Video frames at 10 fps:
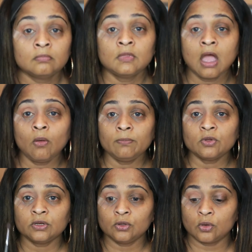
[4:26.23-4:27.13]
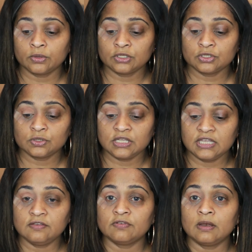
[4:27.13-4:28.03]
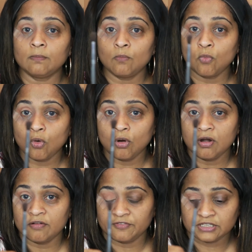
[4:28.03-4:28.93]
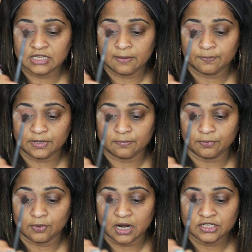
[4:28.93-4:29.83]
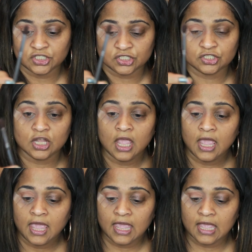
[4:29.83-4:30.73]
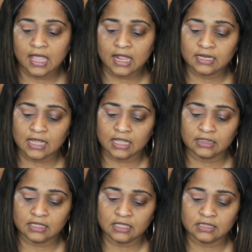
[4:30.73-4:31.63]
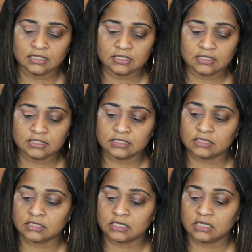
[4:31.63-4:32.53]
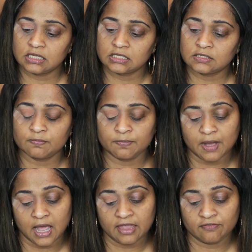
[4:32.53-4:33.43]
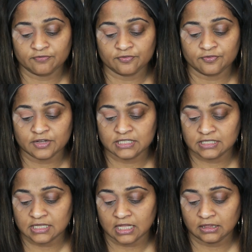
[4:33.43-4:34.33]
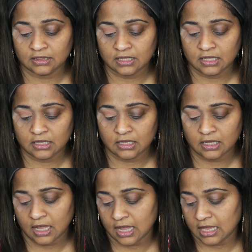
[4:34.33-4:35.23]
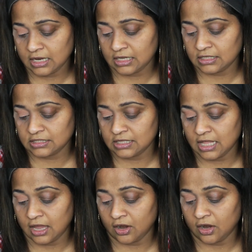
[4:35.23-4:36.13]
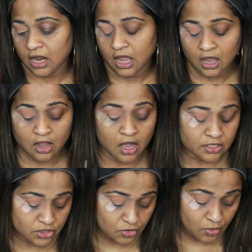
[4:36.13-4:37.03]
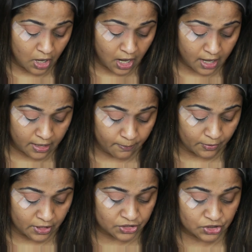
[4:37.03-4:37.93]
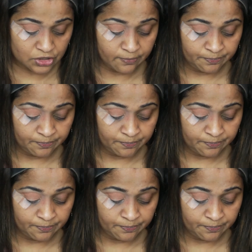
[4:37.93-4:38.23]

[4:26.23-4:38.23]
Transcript: Now I'm going to go into even more of a tapered brush, and I think this is by Vasanthi, and it's their contour eye brush.